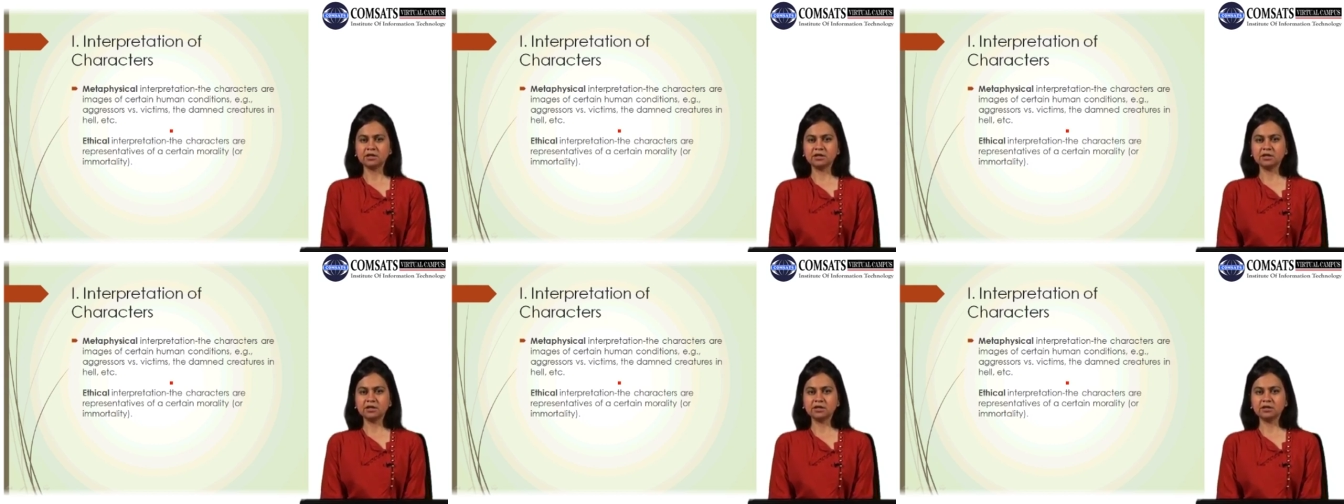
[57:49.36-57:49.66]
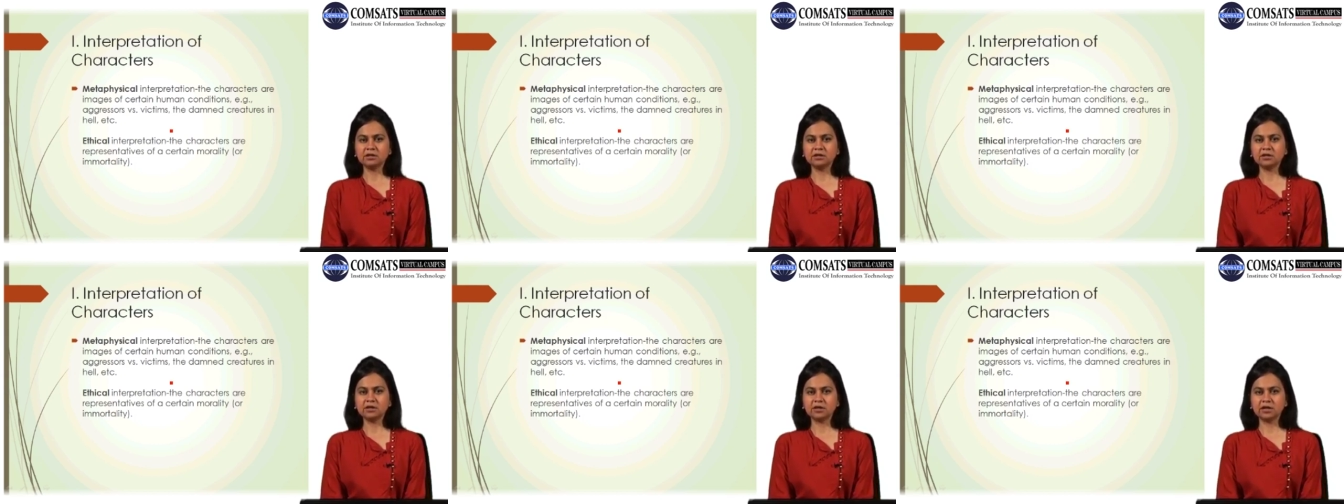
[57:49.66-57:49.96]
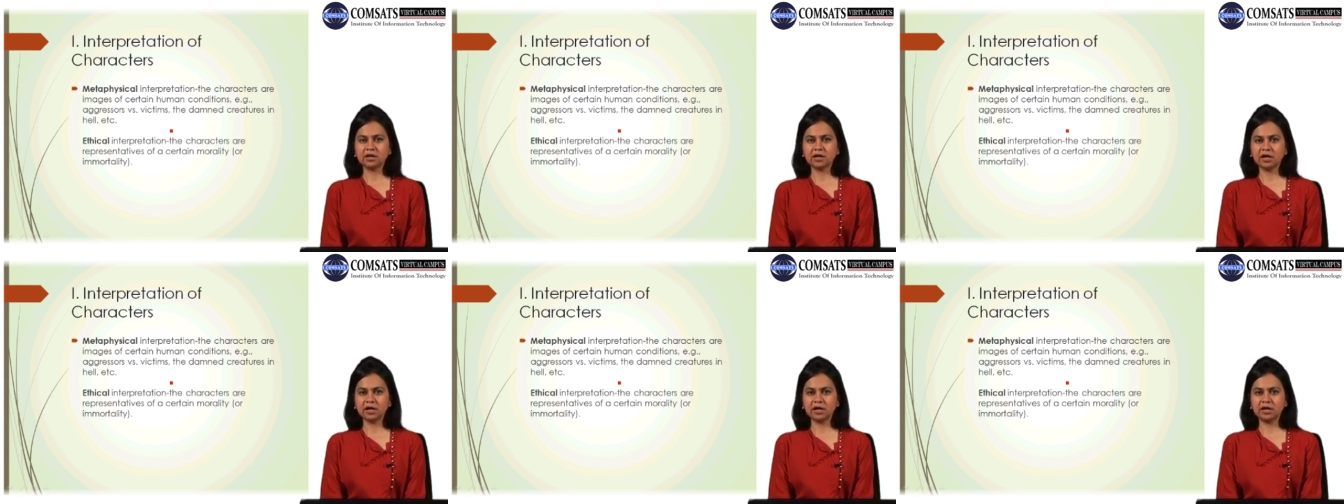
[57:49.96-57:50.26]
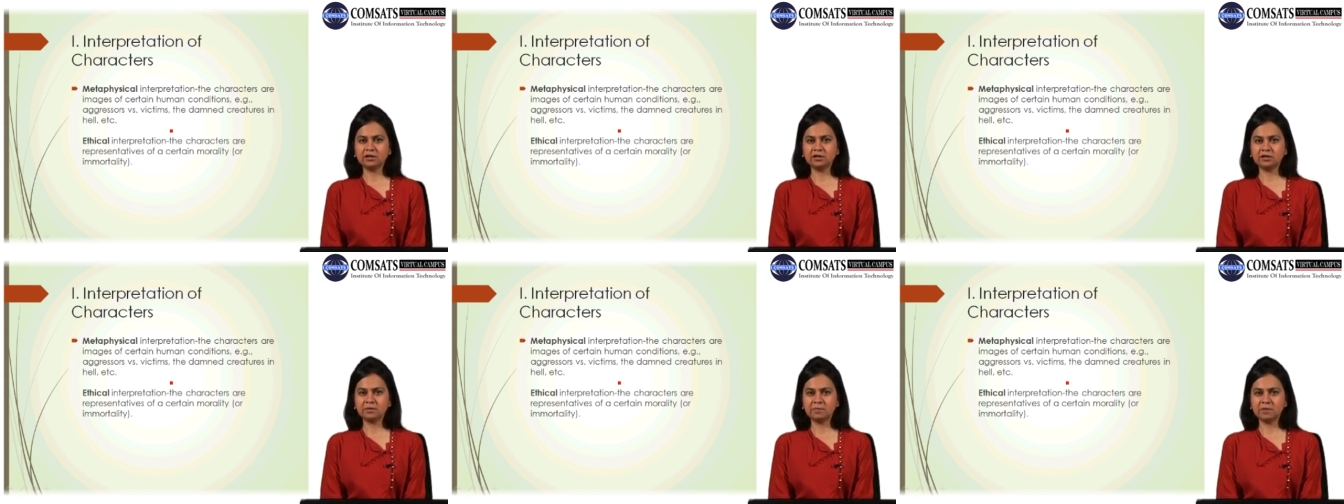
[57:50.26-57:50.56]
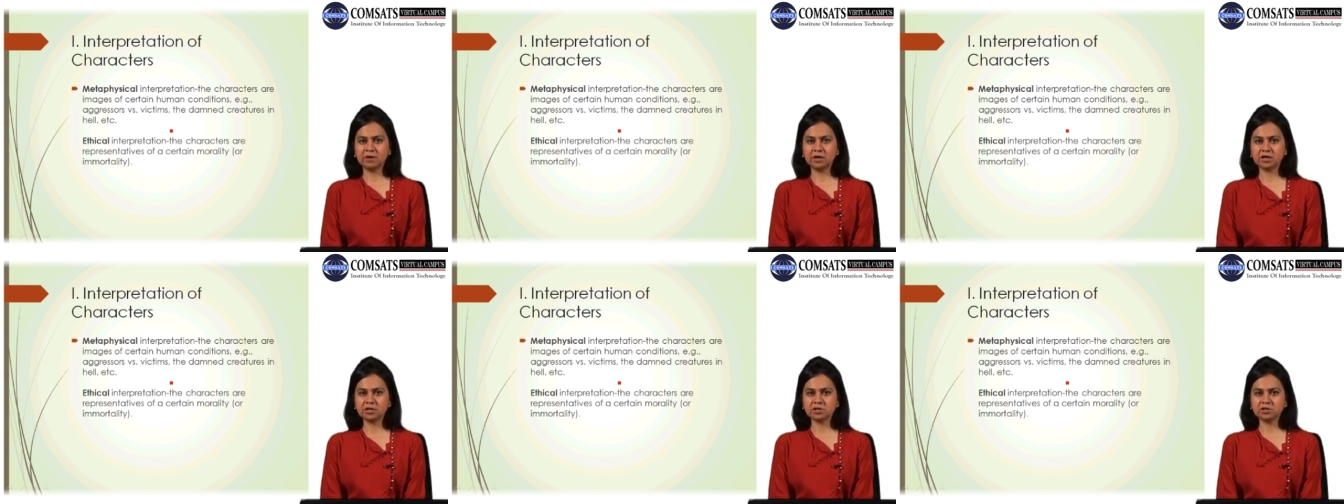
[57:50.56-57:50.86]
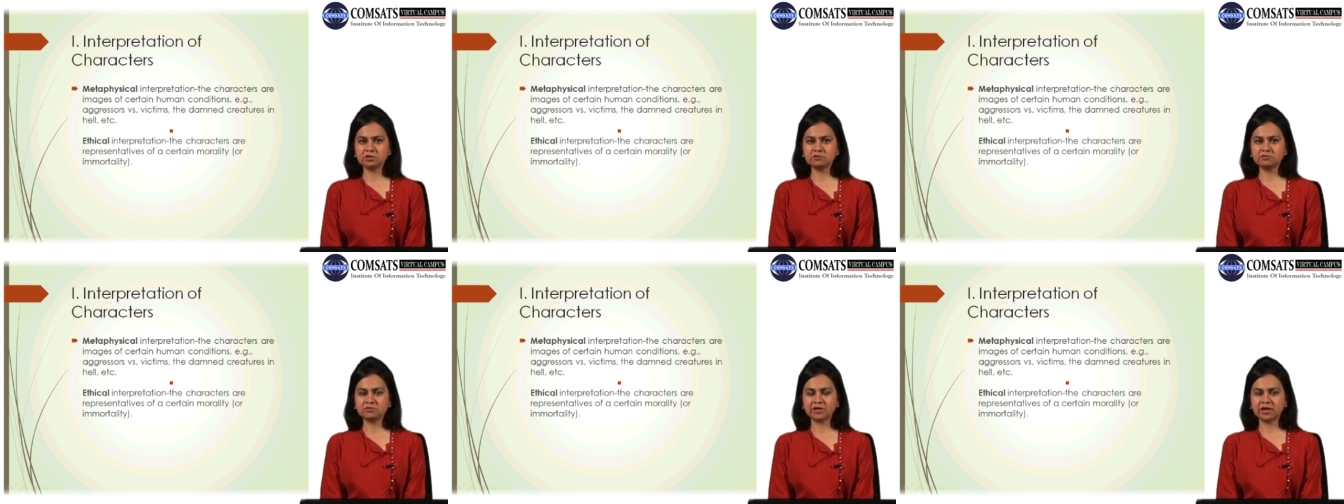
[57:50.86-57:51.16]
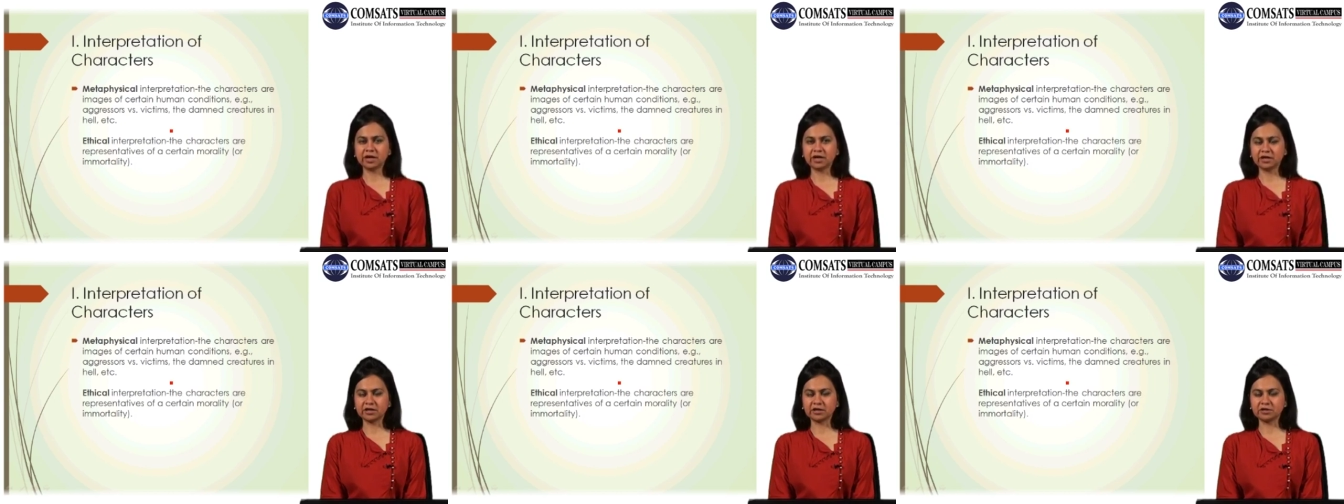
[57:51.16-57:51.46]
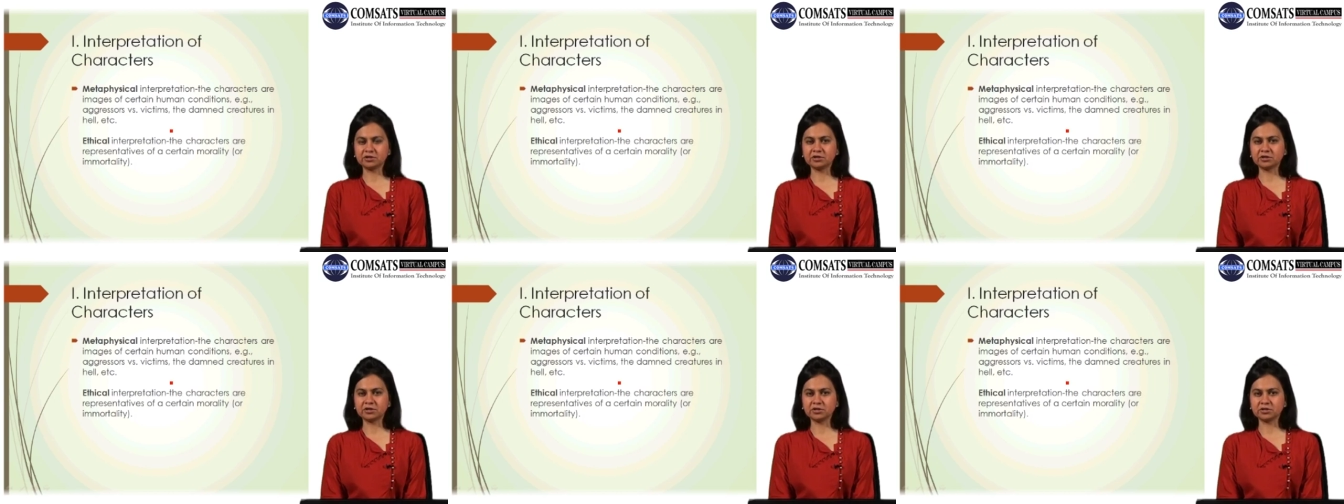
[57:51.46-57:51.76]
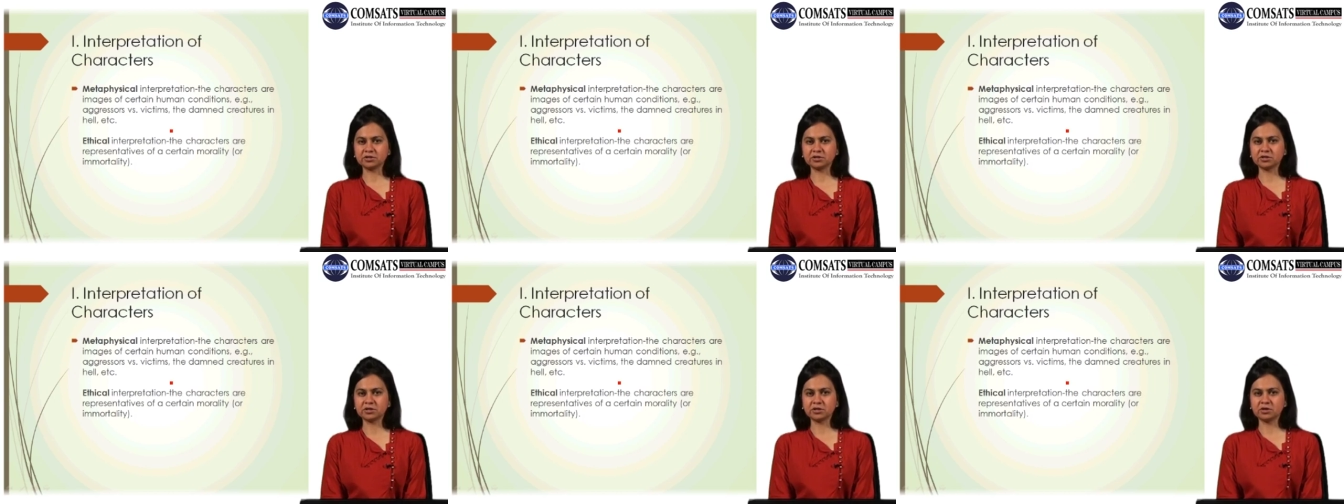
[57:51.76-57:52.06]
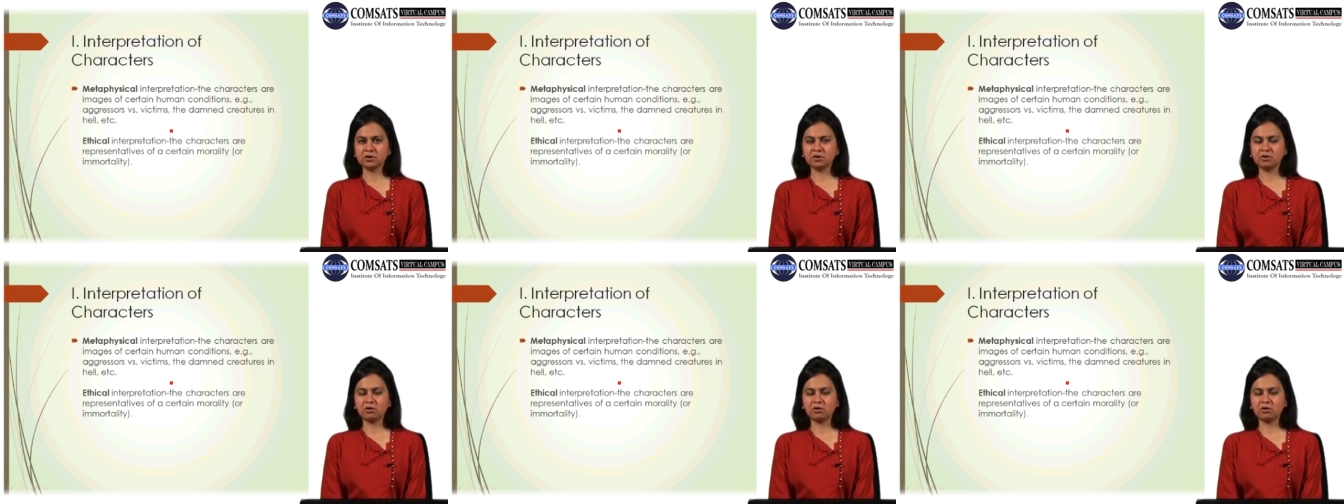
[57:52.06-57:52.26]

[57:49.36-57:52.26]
the interpretation of characters